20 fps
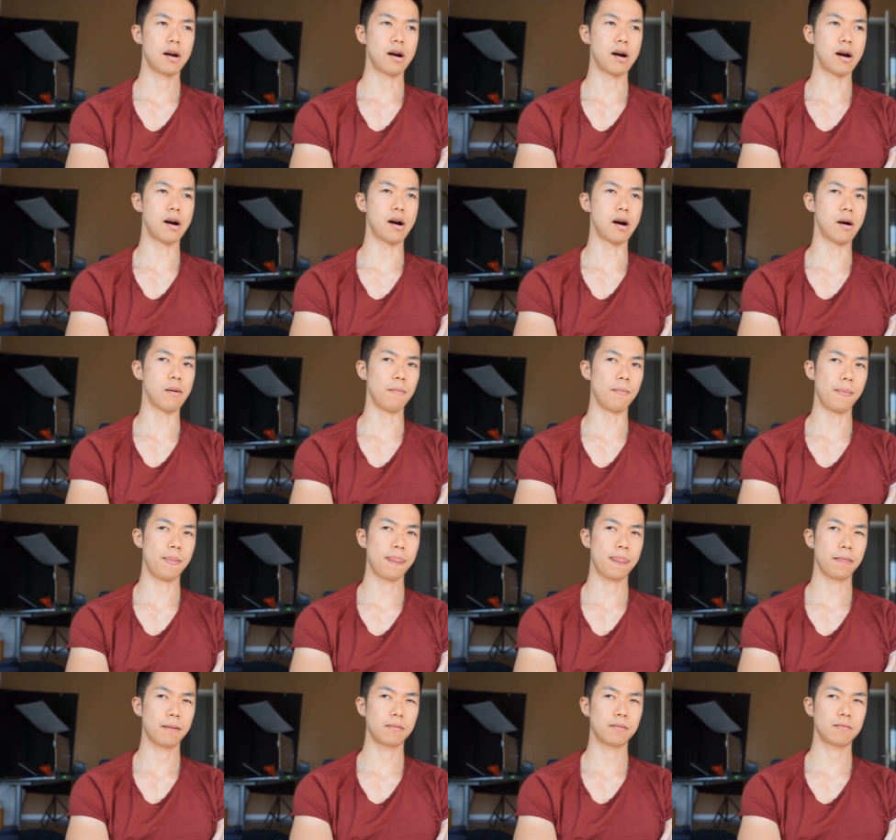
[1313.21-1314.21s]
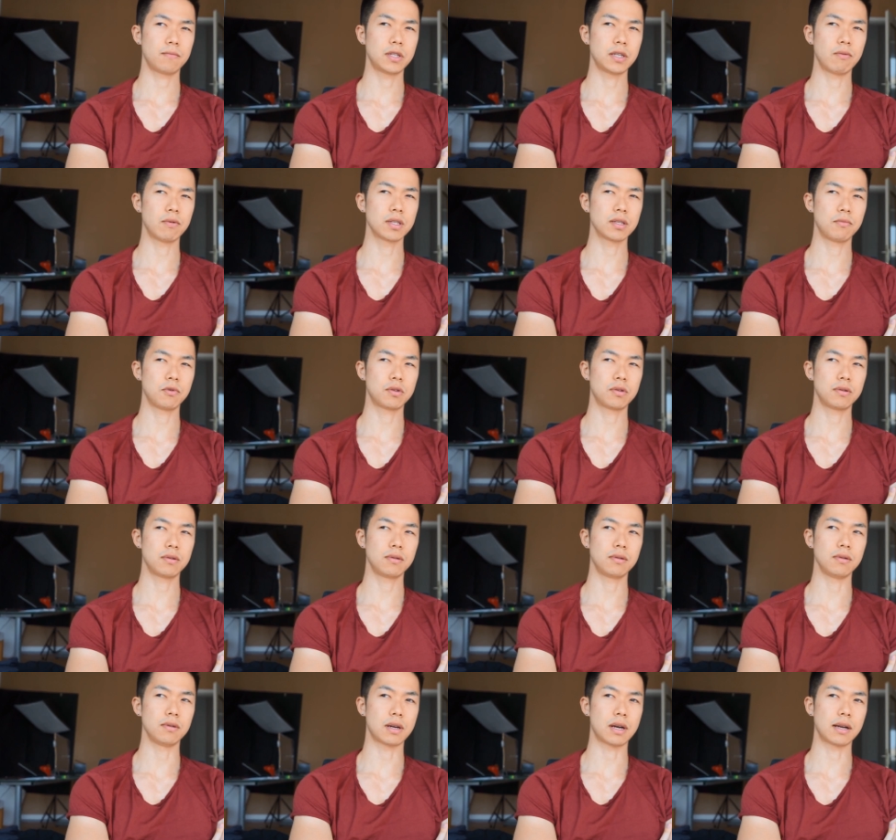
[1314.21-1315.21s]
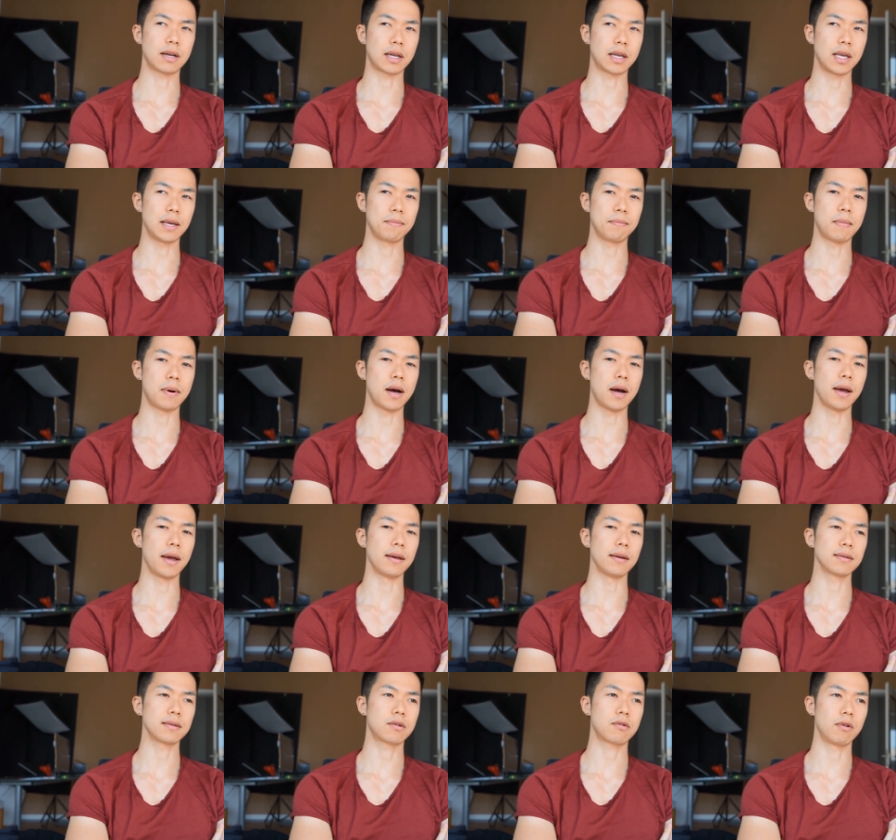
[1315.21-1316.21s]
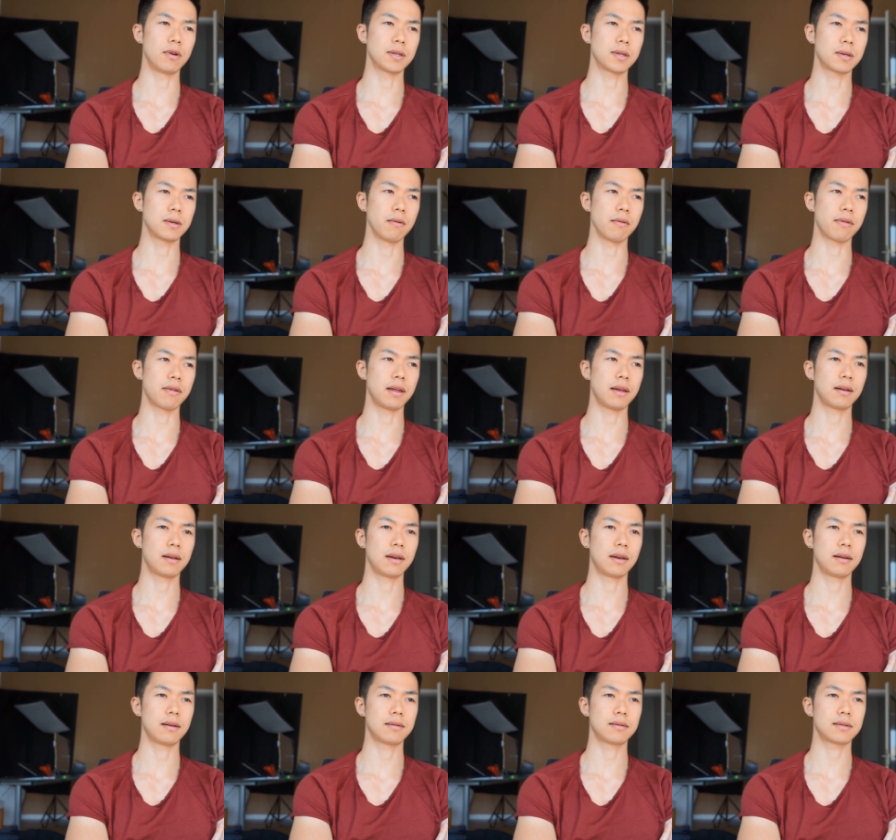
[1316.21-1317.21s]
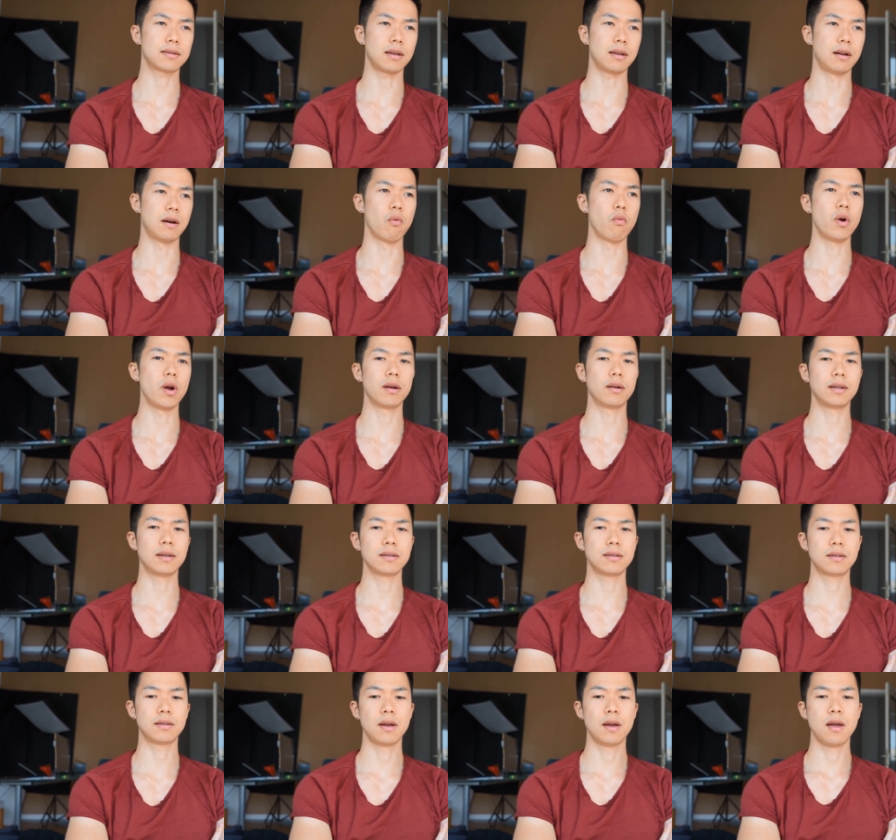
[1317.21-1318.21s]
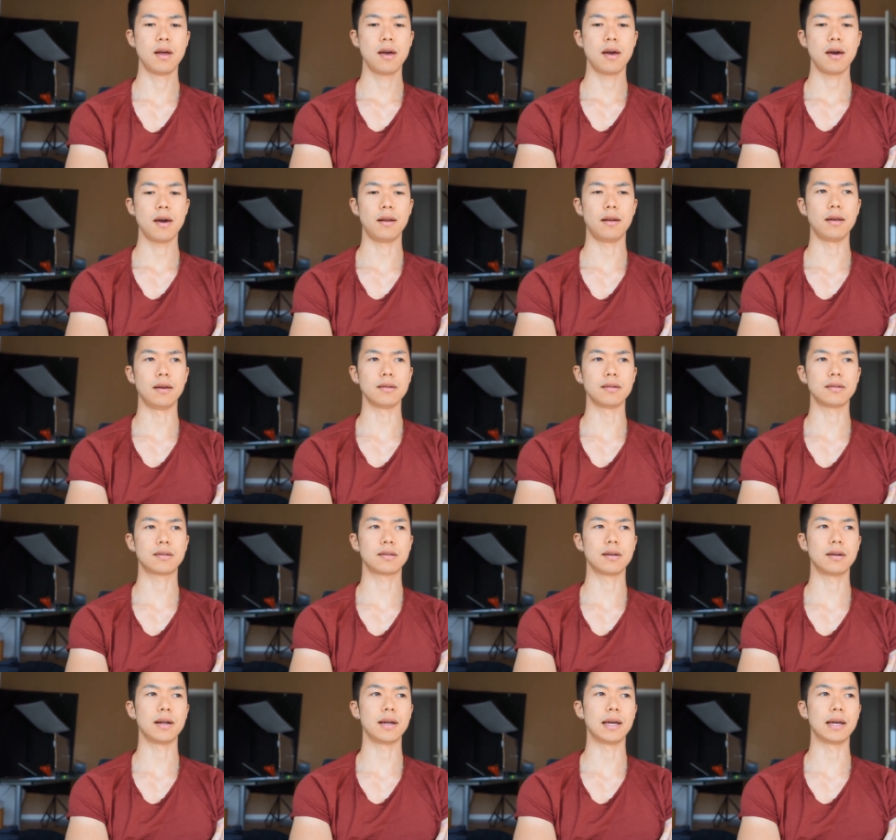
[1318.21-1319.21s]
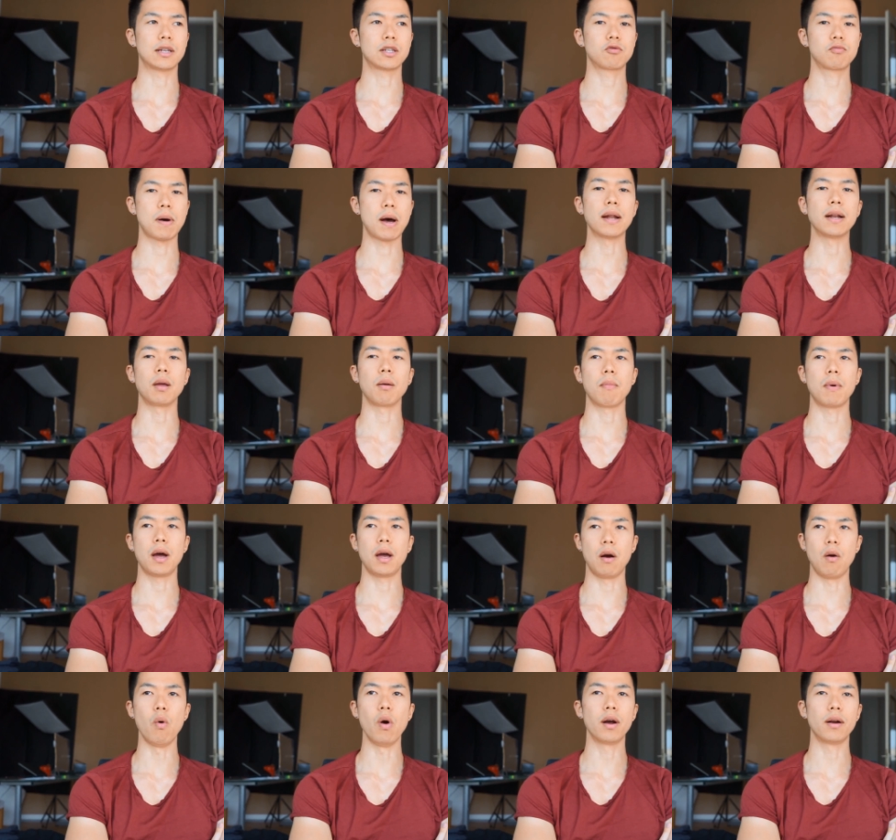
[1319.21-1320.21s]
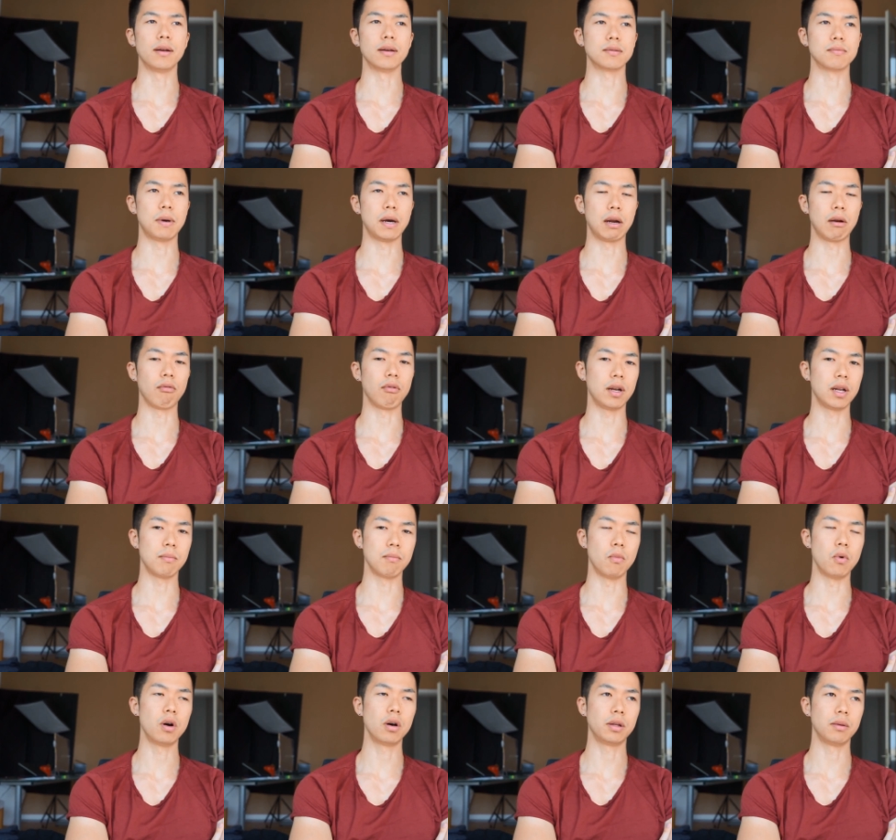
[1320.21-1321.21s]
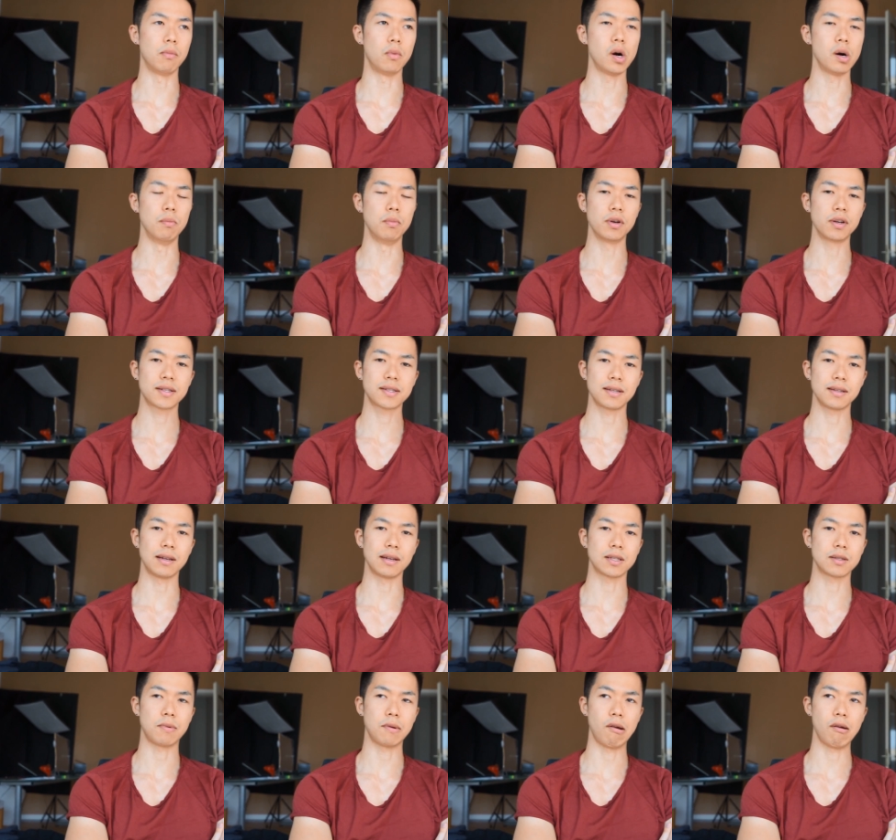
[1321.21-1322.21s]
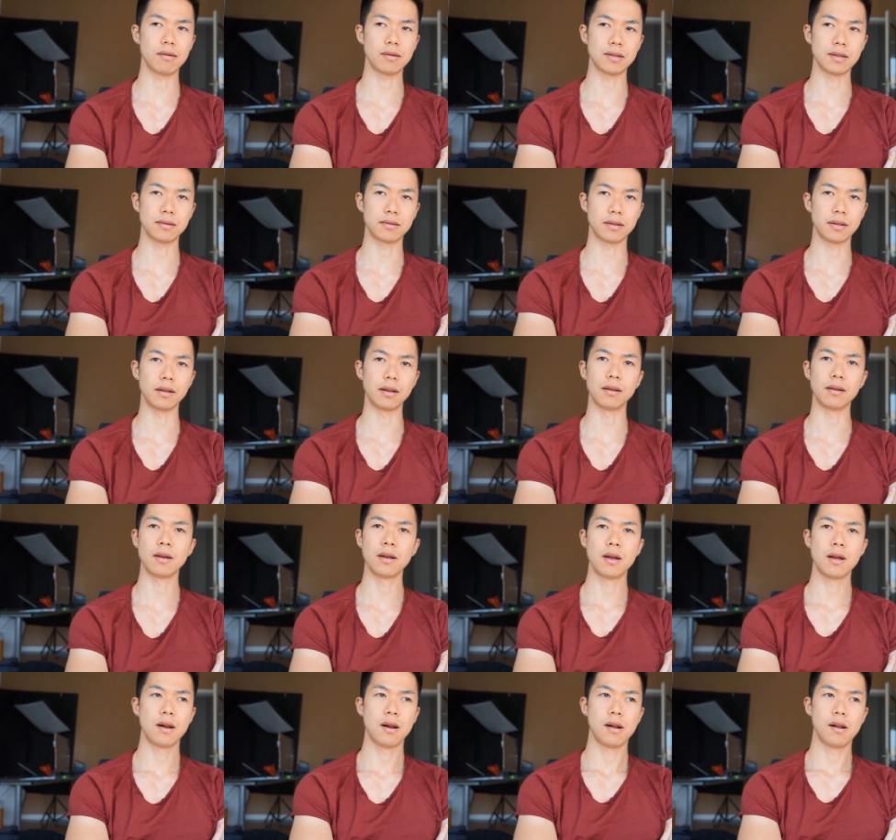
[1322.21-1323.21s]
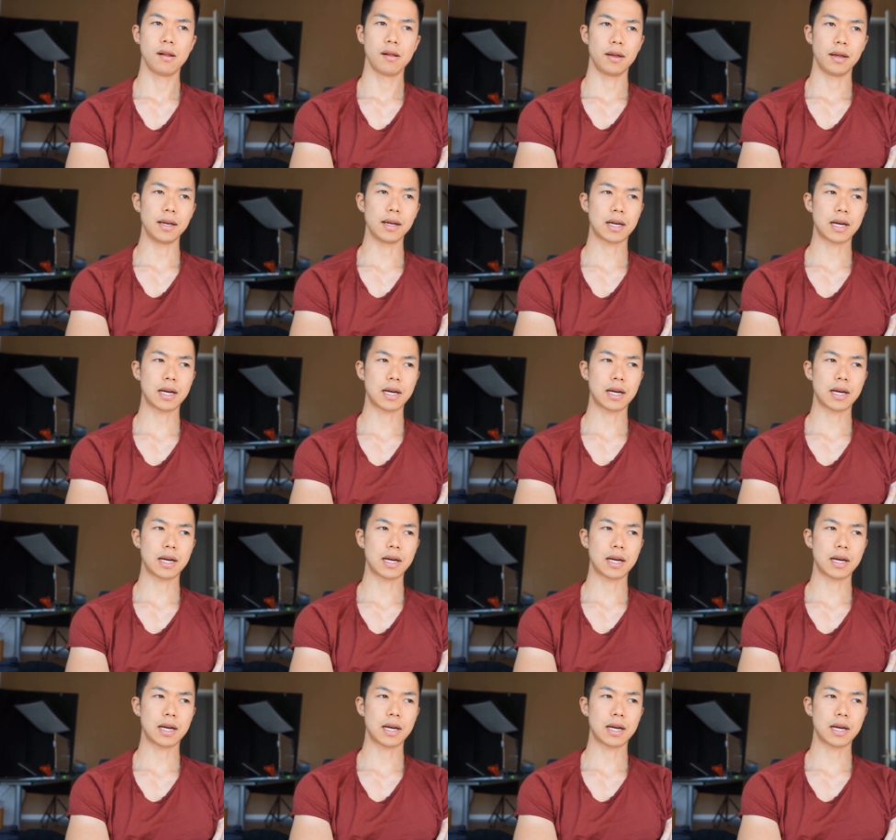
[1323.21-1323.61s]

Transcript: Um, so I was able to kind of keep my critical thinkings and awareness and then started expanding my awareness by reading more and more books and experiences and it